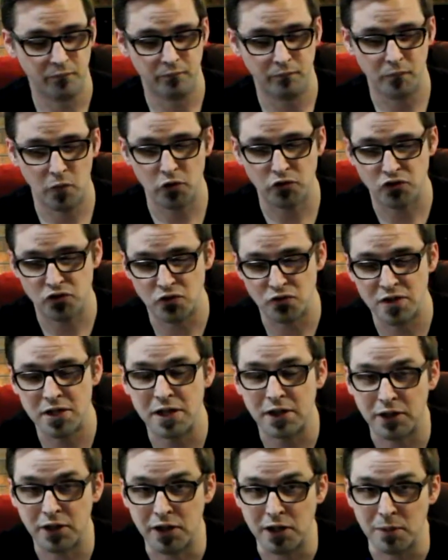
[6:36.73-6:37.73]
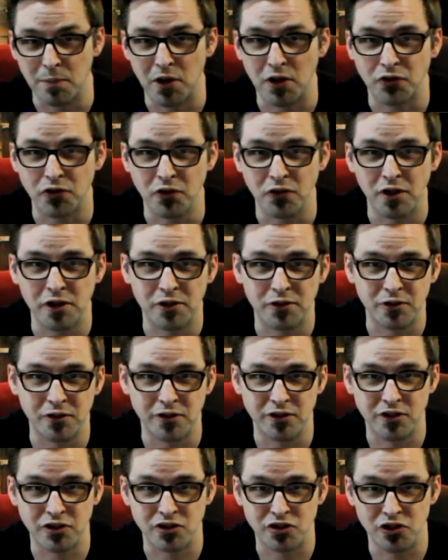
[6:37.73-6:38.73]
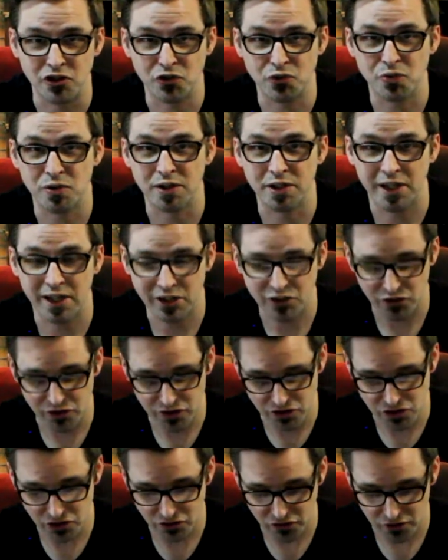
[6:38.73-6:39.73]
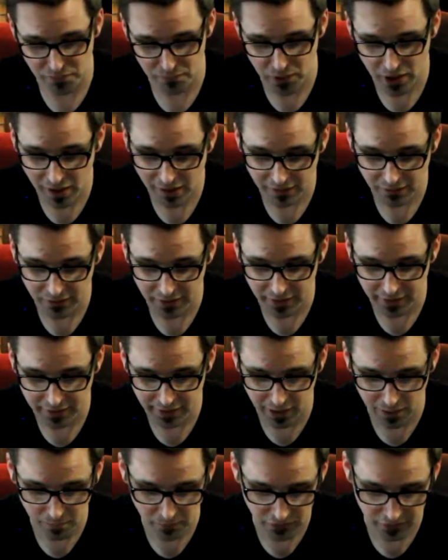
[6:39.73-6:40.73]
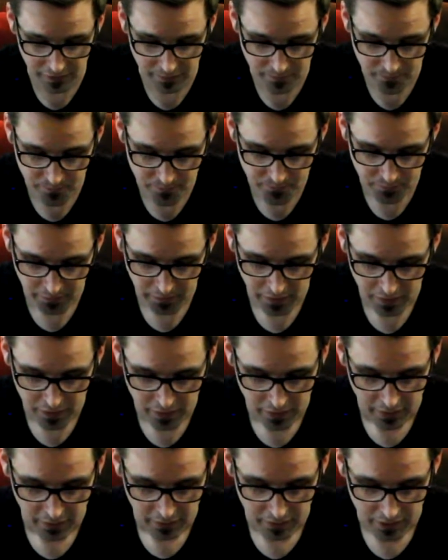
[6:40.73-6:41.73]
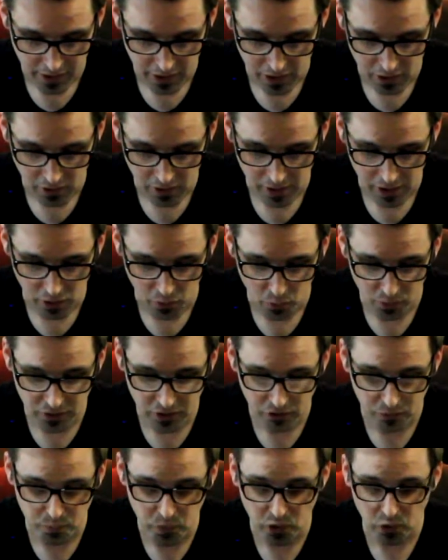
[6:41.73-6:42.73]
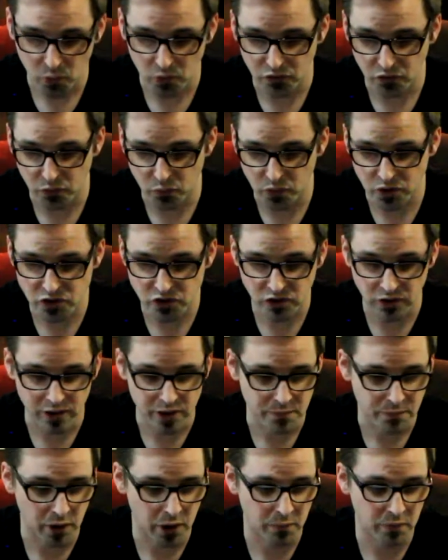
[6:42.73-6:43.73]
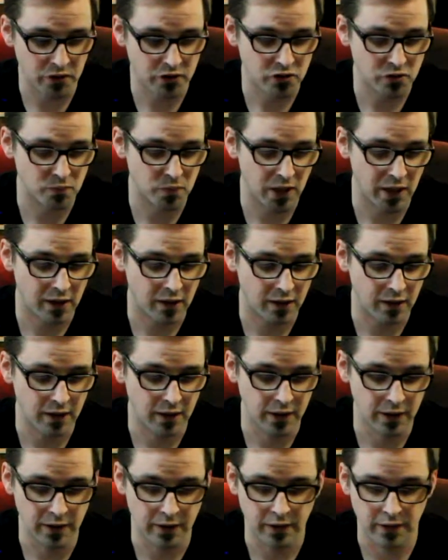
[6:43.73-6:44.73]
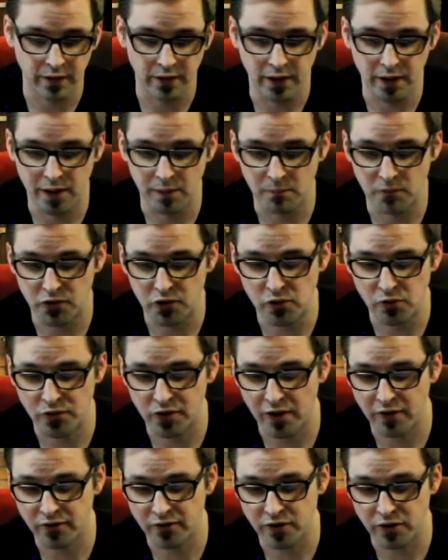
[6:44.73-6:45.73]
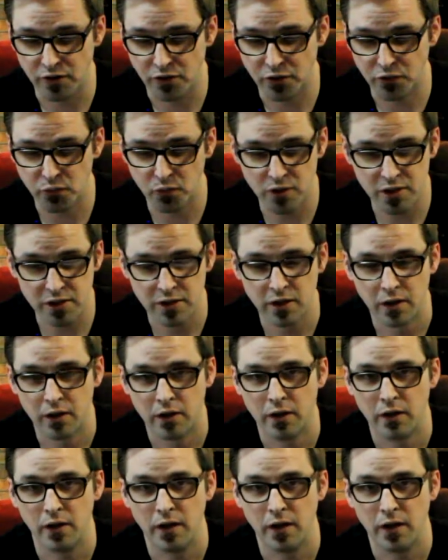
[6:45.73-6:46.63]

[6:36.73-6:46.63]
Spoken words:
most unique thing about the lettered edition is really actually just the box that it comes in. Now, when this book was originally published back in 2003,